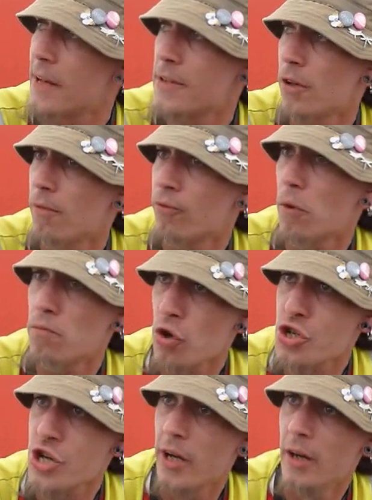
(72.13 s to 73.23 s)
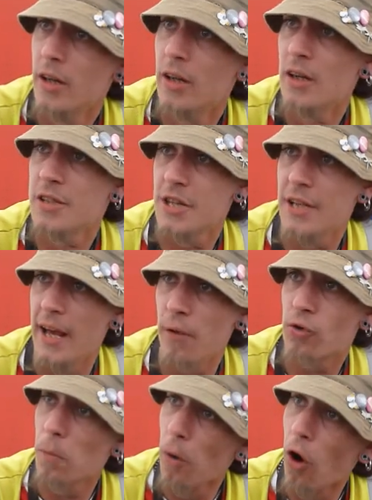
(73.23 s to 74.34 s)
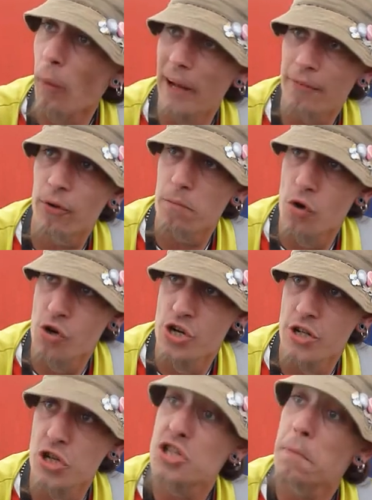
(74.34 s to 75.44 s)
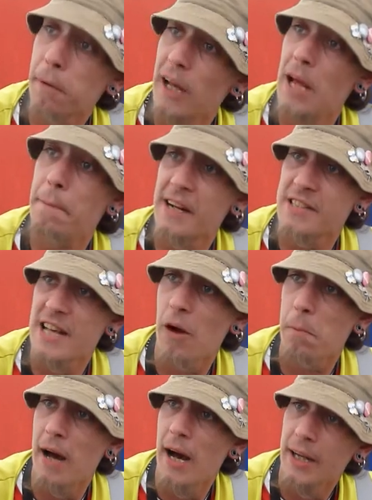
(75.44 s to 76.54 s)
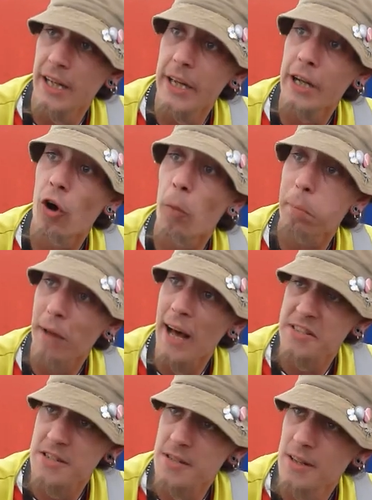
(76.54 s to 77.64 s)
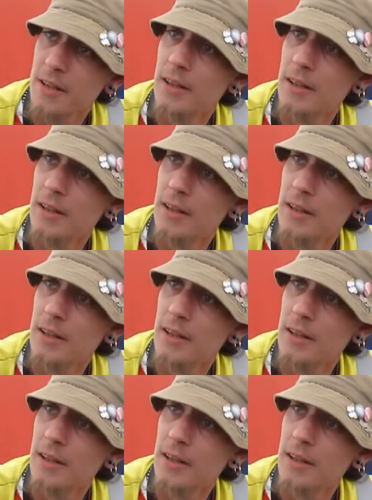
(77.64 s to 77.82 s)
band on from Russia today, who come all the way from Russia just to play a big sound marquee called Blast.